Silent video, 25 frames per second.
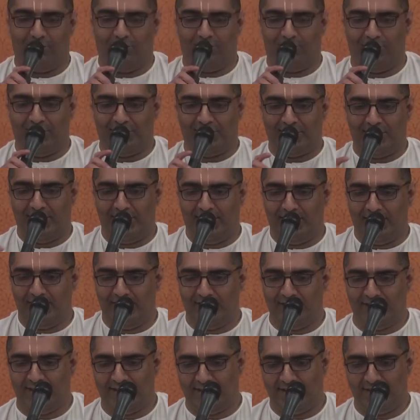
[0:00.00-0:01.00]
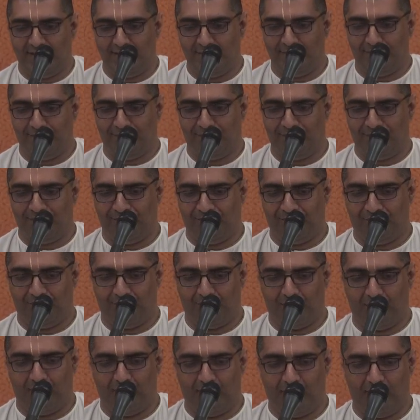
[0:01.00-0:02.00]
First thing is,
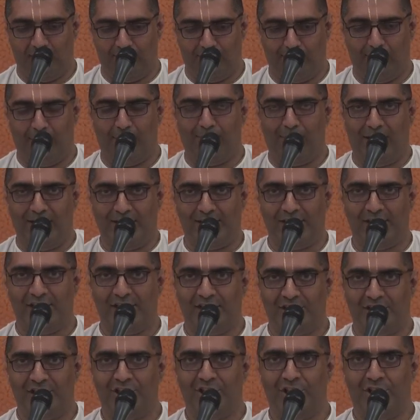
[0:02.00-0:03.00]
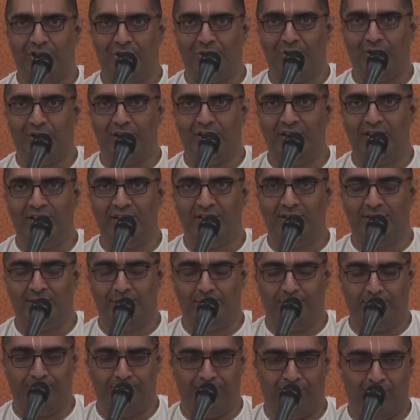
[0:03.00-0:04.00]
my suggestion to you is,
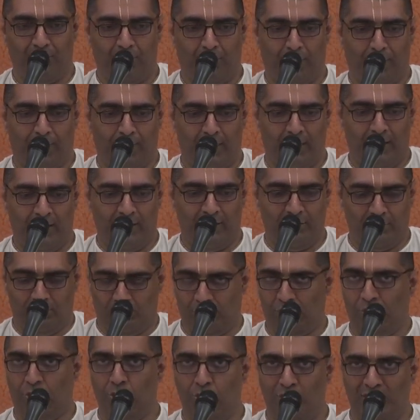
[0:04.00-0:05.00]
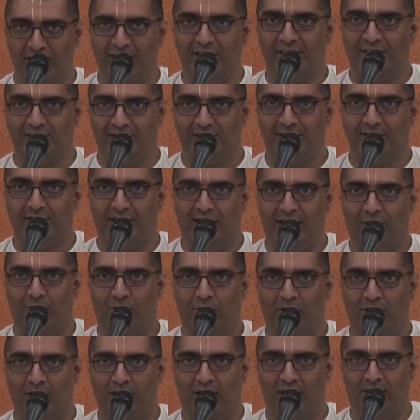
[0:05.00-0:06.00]
two things I
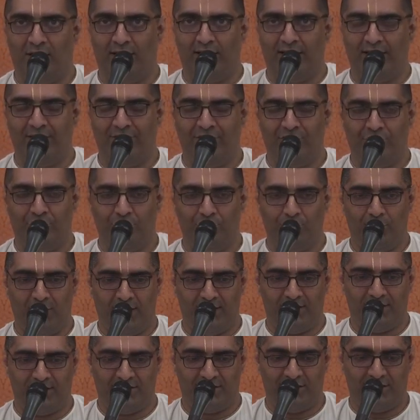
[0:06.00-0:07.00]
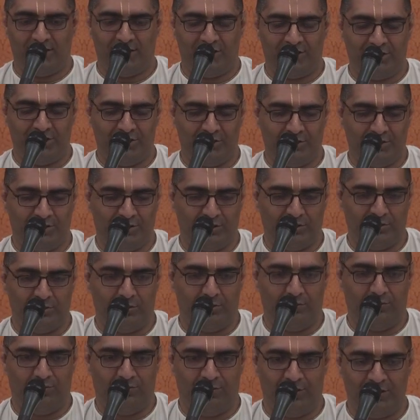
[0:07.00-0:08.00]
would leave with you as a suggestions.
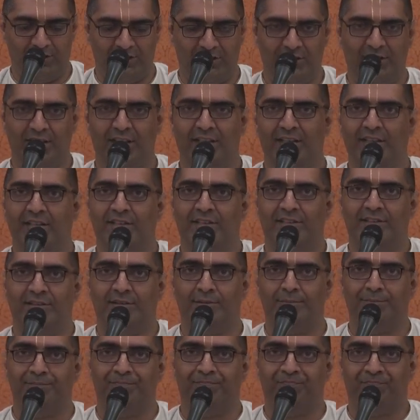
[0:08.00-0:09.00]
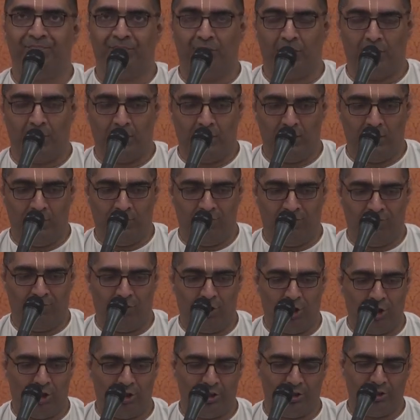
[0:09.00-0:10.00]
First thing is,
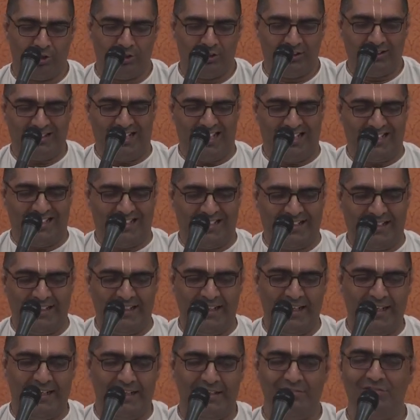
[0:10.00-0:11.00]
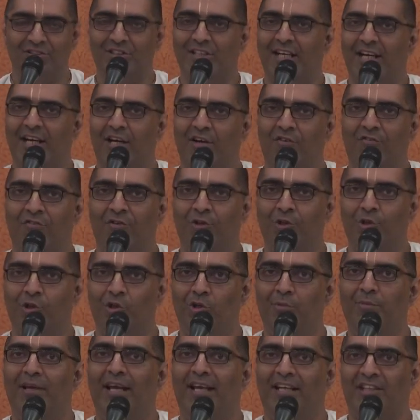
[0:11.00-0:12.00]
for that creative side of you
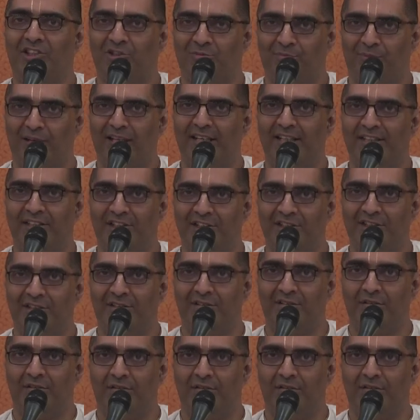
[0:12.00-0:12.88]
to be expressed,